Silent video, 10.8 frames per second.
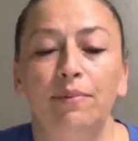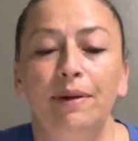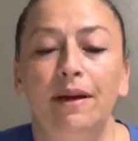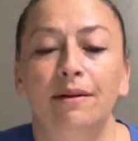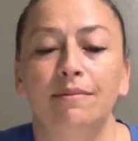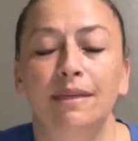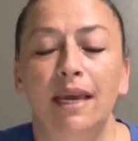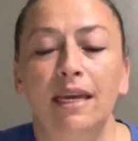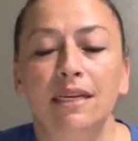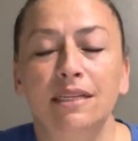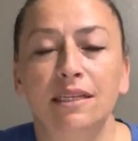becomes
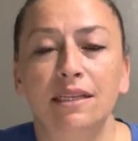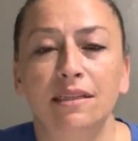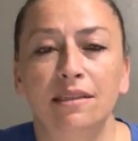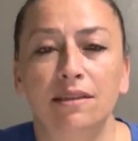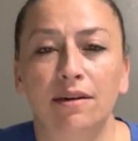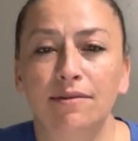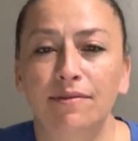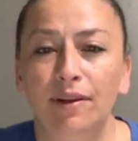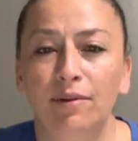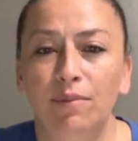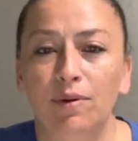anxious and starts
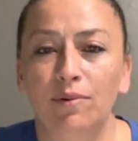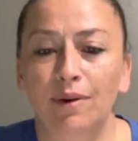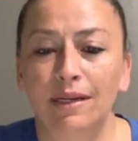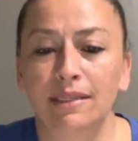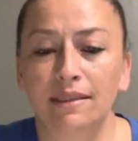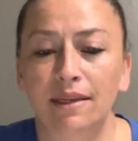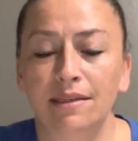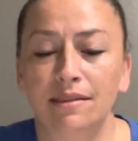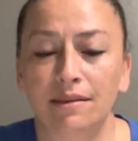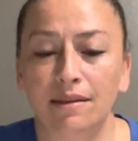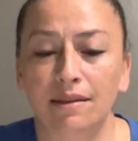feeling more restless.